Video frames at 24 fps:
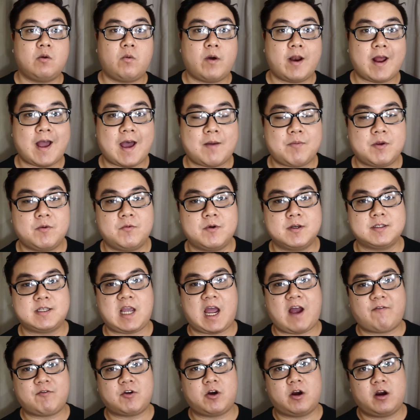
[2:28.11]
what happened was,
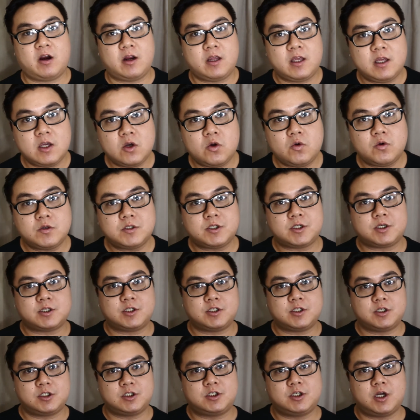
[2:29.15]
after a huge
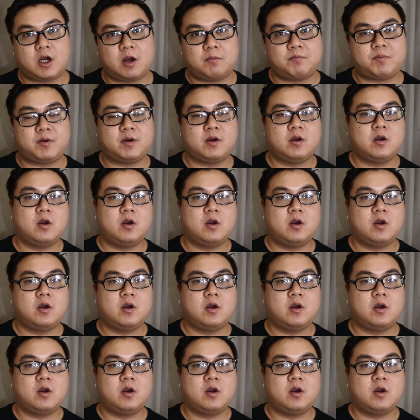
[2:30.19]
jump,